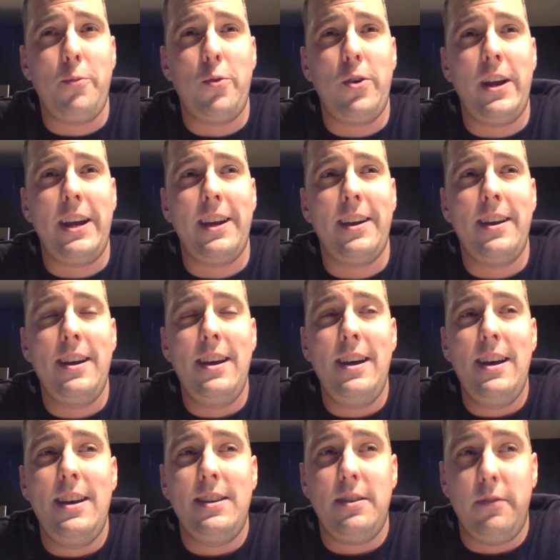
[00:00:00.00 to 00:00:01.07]
morning
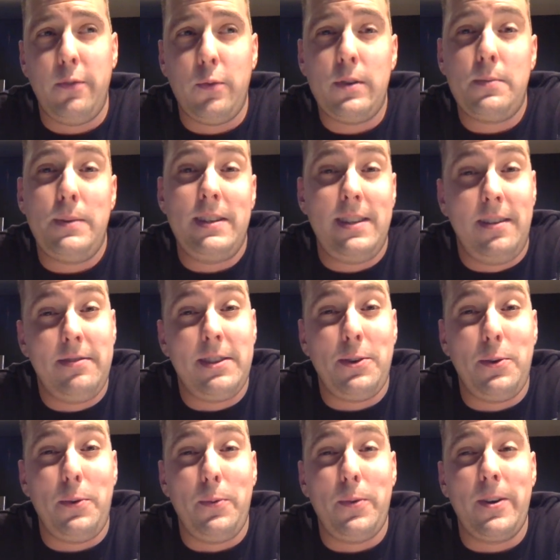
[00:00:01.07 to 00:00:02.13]
to force myself to
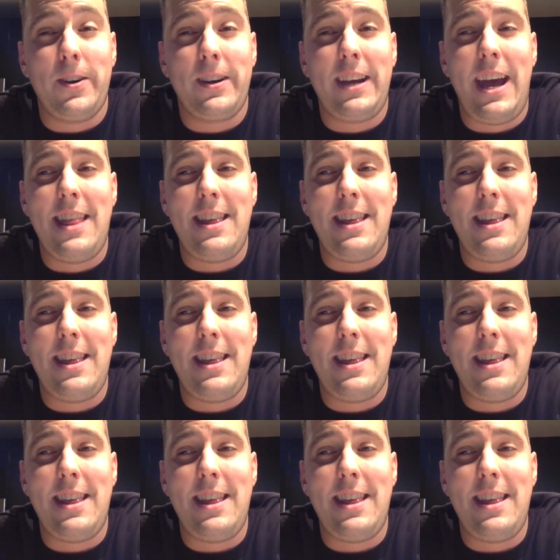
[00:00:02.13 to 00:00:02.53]
go to work.